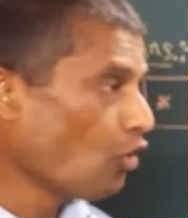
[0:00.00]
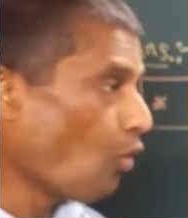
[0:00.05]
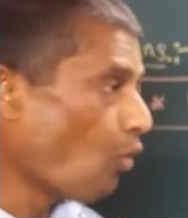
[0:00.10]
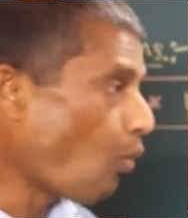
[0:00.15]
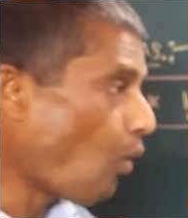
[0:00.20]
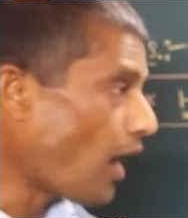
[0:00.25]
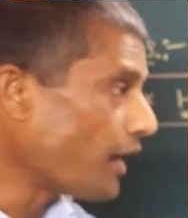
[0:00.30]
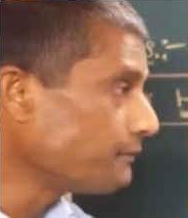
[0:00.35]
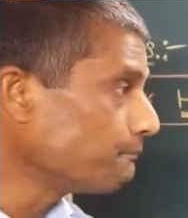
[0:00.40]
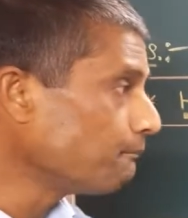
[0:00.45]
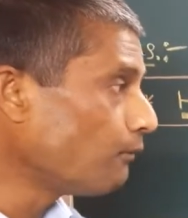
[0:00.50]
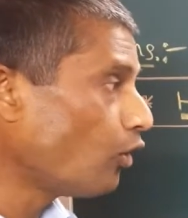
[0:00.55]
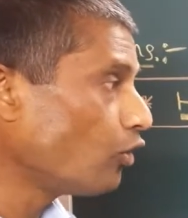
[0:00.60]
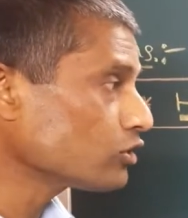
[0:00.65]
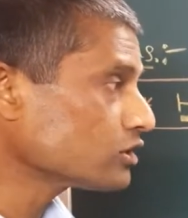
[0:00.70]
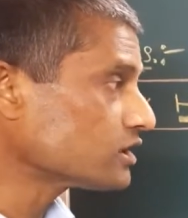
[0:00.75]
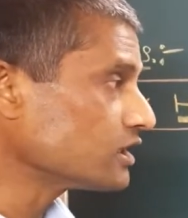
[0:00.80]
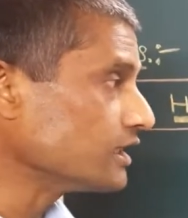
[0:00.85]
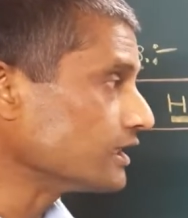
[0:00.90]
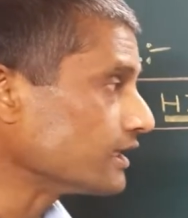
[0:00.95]
One more
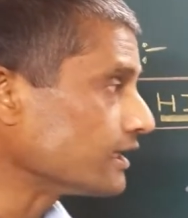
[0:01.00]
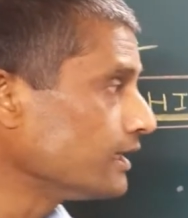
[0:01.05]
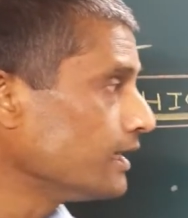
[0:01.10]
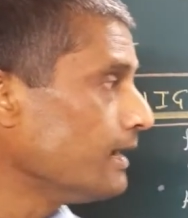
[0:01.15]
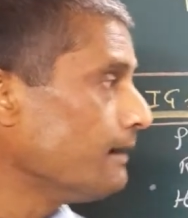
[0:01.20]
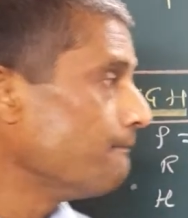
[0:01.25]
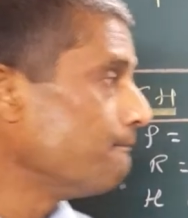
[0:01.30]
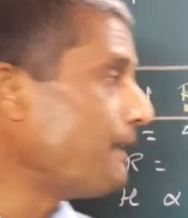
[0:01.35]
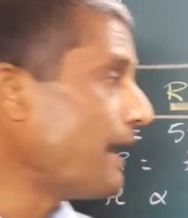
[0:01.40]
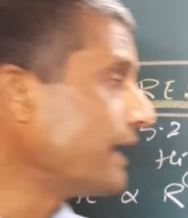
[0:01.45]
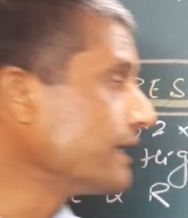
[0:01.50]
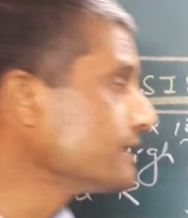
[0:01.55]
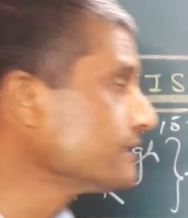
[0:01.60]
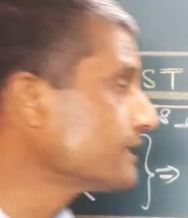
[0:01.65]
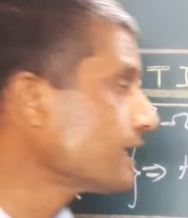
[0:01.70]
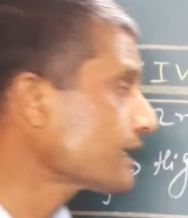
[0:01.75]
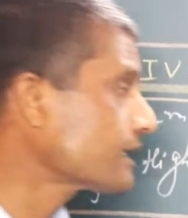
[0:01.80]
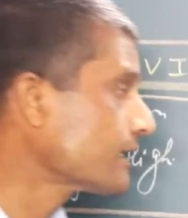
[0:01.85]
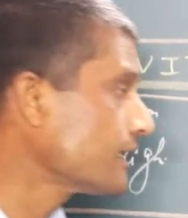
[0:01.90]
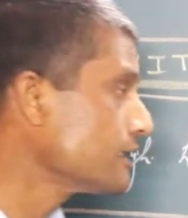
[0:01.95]
thing, when
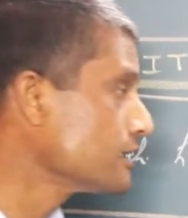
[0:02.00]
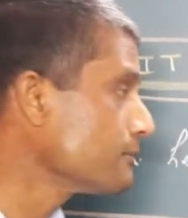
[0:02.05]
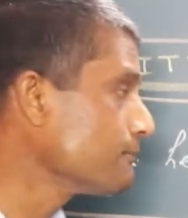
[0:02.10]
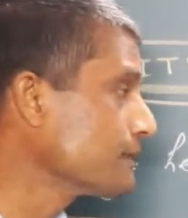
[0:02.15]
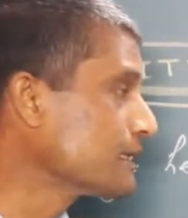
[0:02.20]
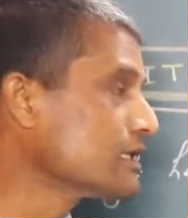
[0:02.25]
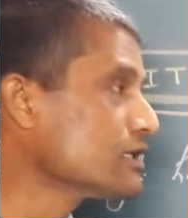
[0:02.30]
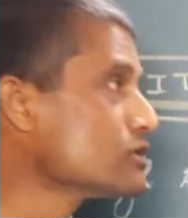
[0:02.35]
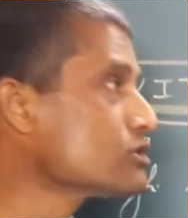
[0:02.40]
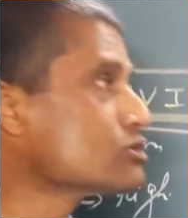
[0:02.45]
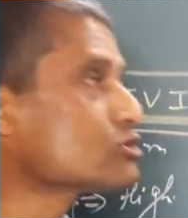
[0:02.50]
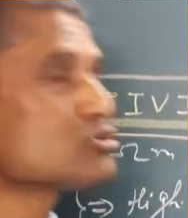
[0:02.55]
the current begins